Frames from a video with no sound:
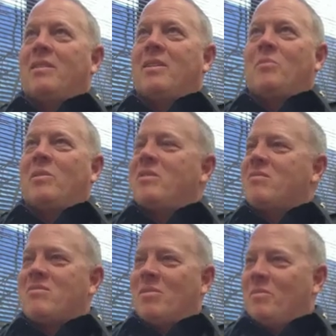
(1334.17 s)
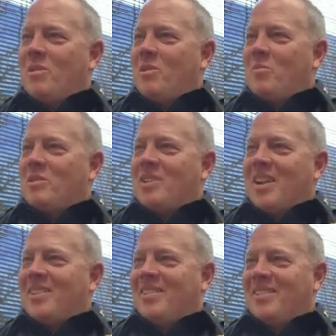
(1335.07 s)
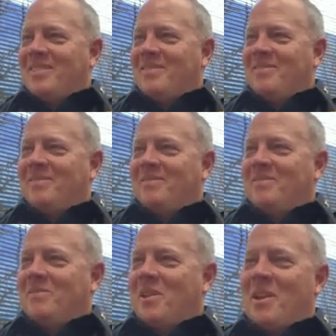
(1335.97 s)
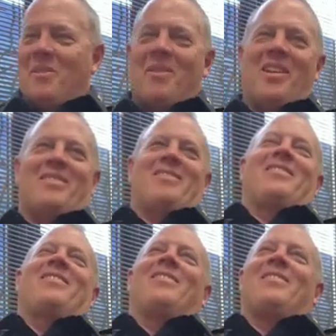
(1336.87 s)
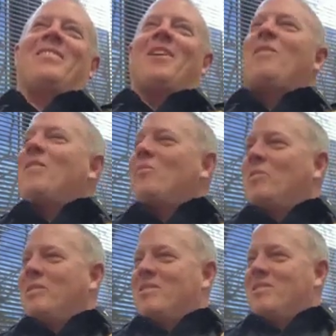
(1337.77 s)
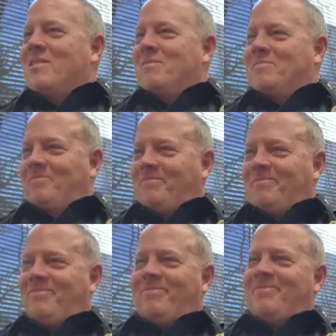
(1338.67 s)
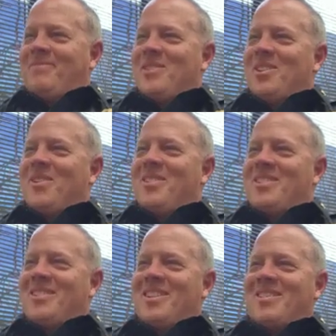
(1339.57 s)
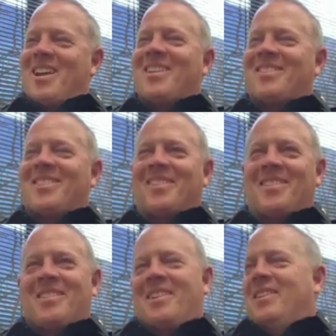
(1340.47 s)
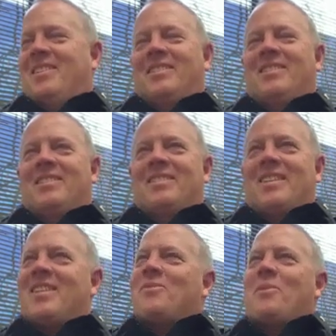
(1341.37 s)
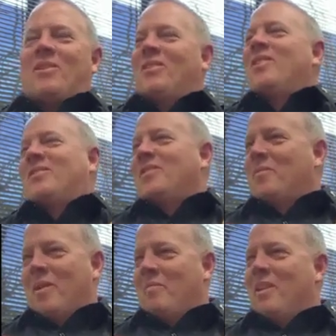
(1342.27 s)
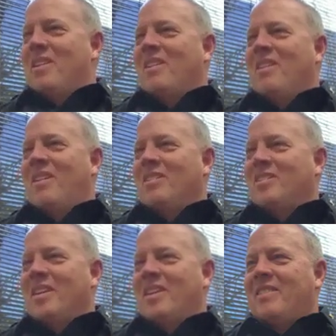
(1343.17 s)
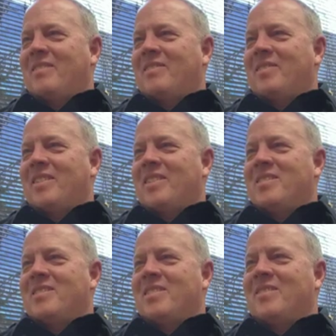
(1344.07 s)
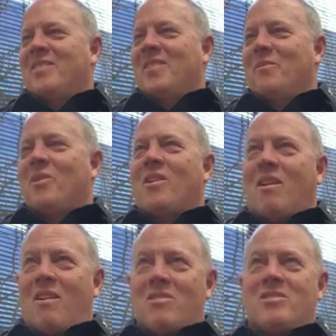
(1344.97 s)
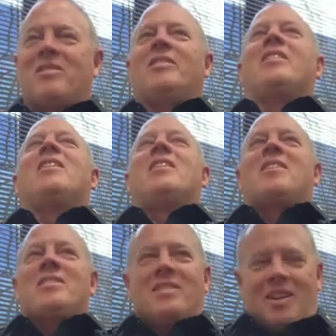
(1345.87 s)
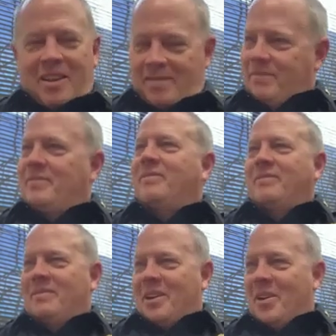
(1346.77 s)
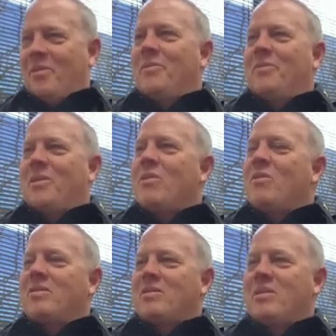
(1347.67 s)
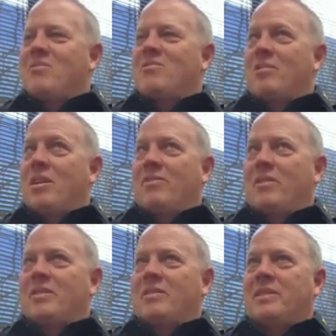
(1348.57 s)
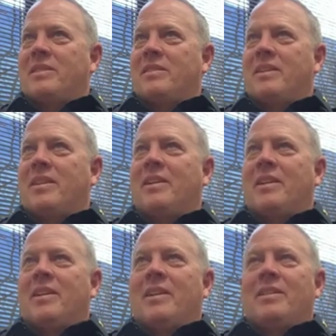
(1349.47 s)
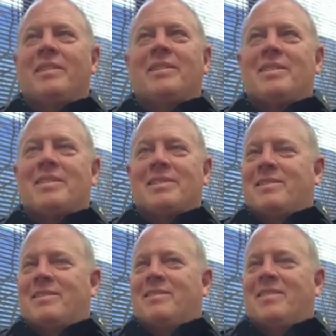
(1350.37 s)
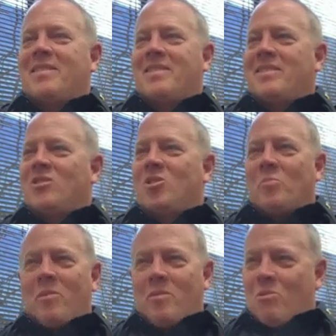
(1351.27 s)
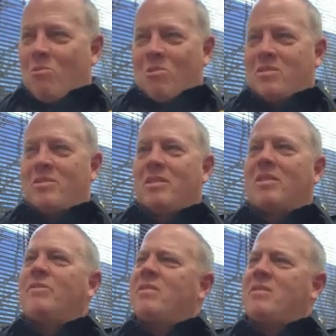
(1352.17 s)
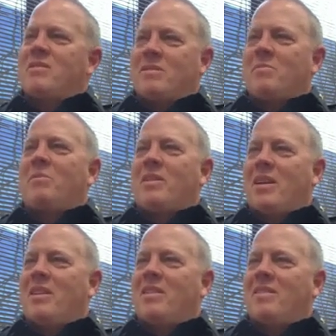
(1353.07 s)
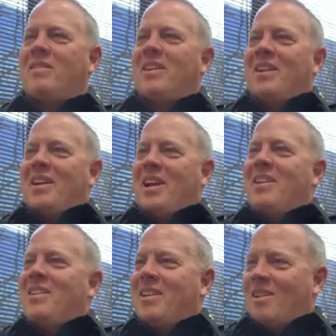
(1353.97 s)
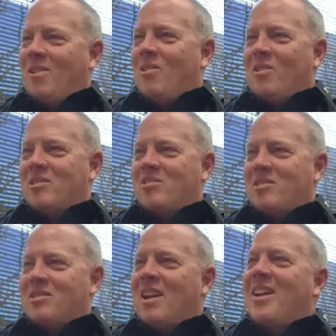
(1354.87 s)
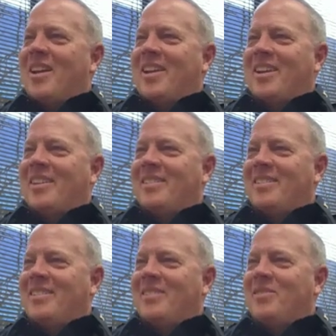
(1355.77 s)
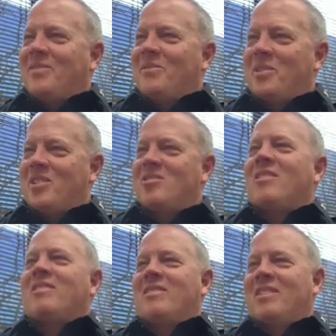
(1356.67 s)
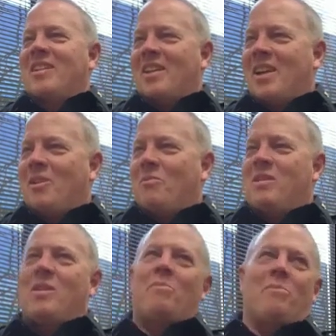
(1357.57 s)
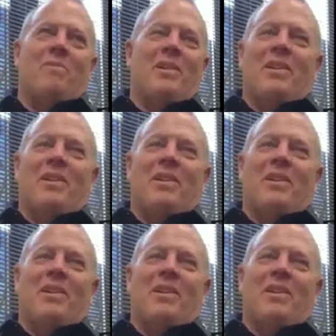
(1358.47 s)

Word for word: then the police are simply here to protect you right you know and that's i don't have to police you yeah so it's it's actually that's what i love about yeah. being in a college town is that, that we're constantly saying you know, here's here's life lesson that this isn't this isn't Supreme Court stuff. This is simply how do you how do you get along in society right. with each other, and how do we keep